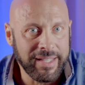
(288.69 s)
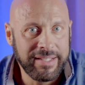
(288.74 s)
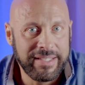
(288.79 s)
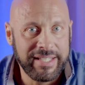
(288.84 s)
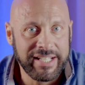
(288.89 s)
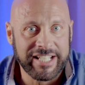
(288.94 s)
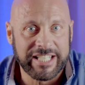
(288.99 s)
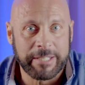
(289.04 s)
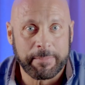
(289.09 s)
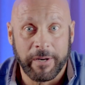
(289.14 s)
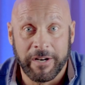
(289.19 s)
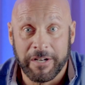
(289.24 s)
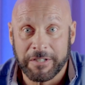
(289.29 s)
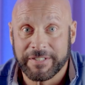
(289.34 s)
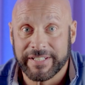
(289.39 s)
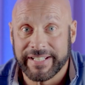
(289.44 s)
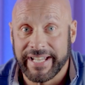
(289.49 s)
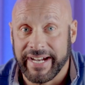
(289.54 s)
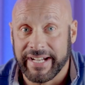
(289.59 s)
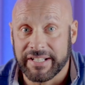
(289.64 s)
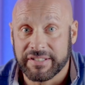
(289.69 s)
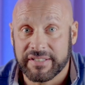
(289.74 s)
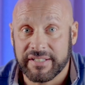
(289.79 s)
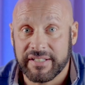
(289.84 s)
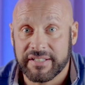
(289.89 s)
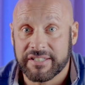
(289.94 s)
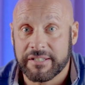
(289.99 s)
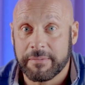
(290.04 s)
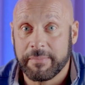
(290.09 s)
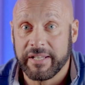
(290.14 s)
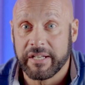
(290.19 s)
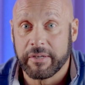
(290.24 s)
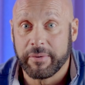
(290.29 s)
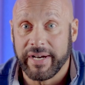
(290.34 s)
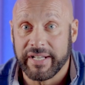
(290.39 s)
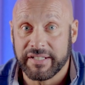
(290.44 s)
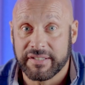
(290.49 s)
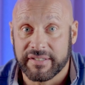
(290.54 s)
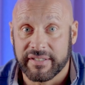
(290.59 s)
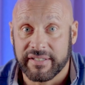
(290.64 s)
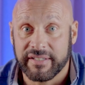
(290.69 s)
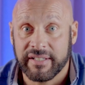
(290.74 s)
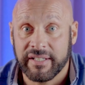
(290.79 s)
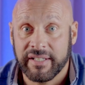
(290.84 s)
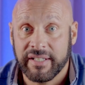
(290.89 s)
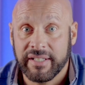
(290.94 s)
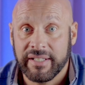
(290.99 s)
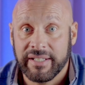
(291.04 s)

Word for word: aspartic acid is an amino acid.